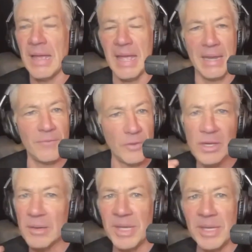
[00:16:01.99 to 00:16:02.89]
And if you're
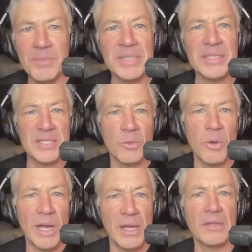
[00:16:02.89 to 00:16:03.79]
going to be in business a
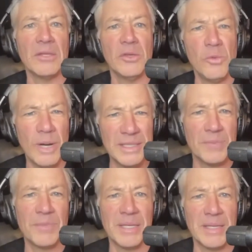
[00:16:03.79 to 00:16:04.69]
while, you want
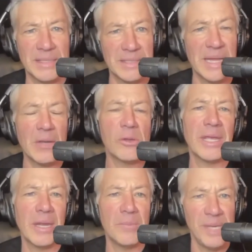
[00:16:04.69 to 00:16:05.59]
something that's not only
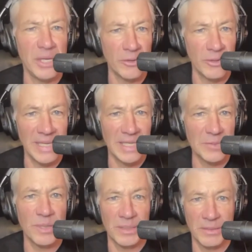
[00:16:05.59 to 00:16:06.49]
going to meet your needs,
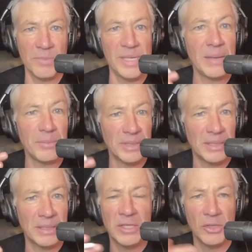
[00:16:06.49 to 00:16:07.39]
but be able
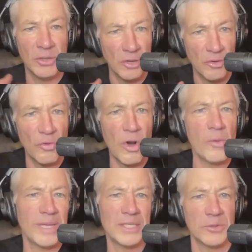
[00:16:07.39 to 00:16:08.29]
to, you can grow
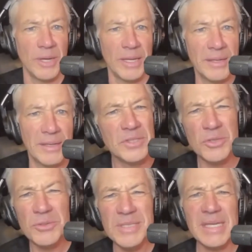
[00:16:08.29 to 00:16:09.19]
into it. Do
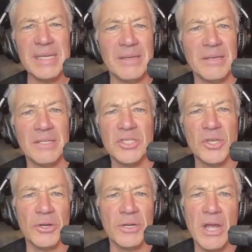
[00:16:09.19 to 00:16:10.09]
you see
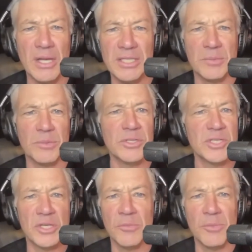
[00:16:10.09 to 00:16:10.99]
certain customers
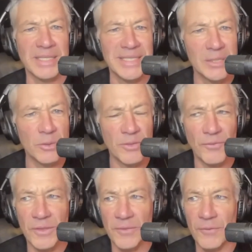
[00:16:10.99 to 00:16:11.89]
that you might deal with
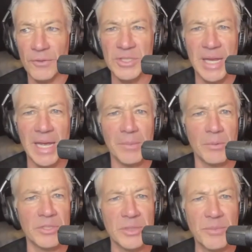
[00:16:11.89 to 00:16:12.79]
for the first time,
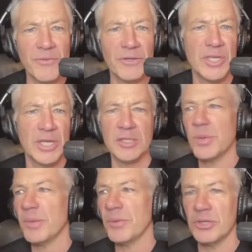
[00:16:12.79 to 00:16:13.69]
or some of your
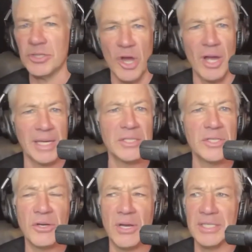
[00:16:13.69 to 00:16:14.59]
salespeople are talking
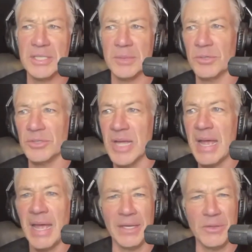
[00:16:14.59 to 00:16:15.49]
to your customers
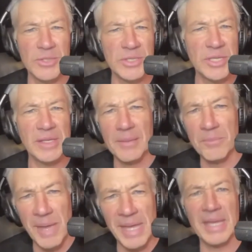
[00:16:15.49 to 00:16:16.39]
and you see
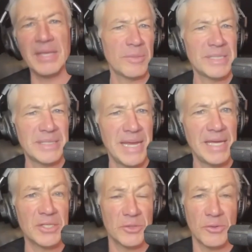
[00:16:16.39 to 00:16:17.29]
them making
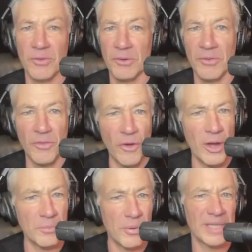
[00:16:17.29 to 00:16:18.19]
mistakes or their
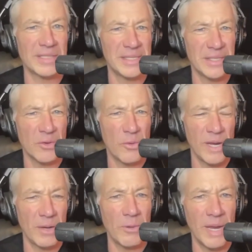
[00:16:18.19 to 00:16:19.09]
thought process isn't
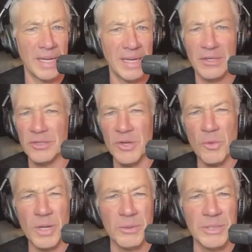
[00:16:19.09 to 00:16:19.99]
quite right, and you
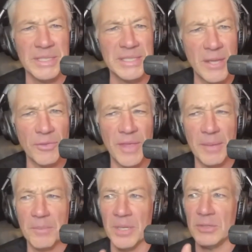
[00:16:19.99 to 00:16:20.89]
don't want to insult
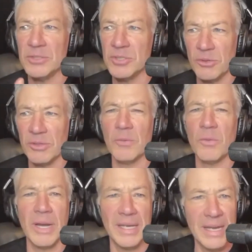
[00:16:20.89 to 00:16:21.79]
them, but you certainly
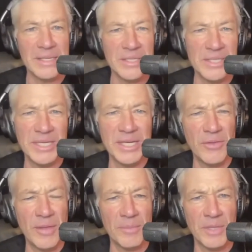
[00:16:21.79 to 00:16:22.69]
want to
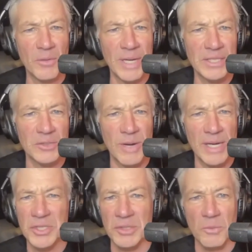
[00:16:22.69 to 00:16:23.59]
steer them in the right
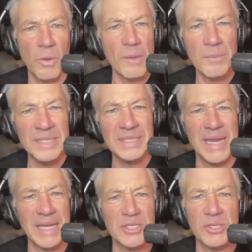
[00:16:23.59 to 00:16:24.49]
direction? What
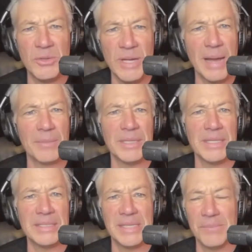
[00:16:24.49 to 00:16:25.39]
mistakes do you
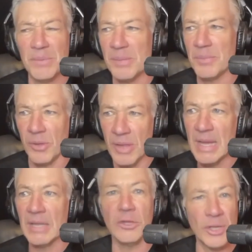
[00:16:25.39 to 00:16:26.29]
commonly see people
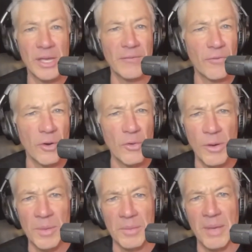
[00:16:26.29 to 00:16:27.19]
looking for
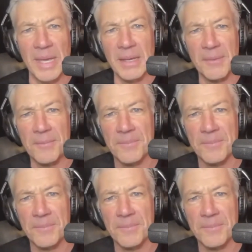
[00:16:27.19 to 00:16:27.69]
equipment make?